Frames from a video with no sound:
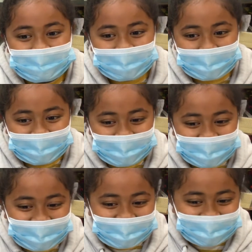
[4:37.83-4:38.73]
Everybody
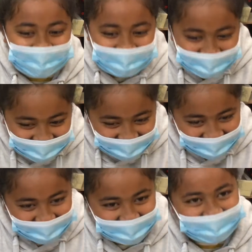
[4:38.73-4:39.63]
has to be
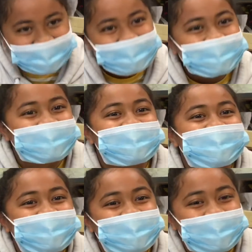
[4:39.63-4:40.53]
quiet,
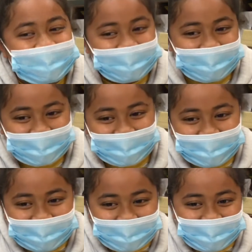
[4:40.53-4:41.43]
and
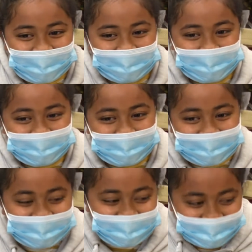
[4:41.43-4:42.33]
then
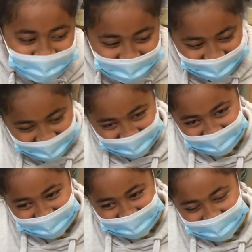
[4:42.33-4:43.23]
whoever
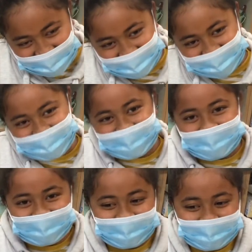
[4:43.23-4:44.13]
talks
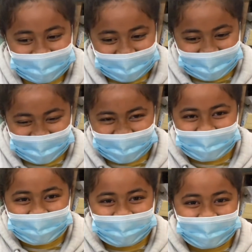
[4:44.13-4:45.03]
first, they lose.
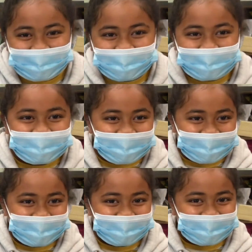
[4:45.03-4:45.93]
So you
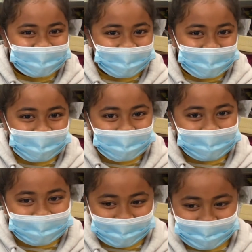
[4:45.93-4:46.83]
said that everybody has
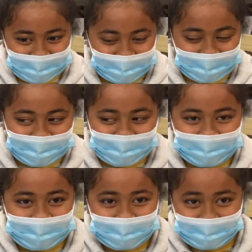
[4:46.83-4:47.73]
to be quiet. Whoever
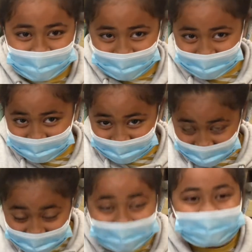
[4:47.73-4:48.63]
talks first loses
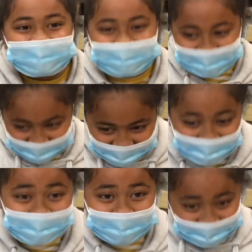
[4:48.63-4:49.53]
in the quiet
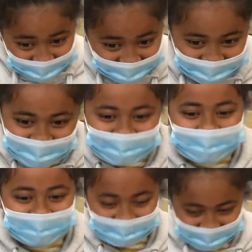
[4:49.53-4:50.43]
game.
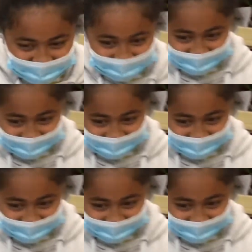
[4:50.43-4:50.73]
Wonderful. Thank you for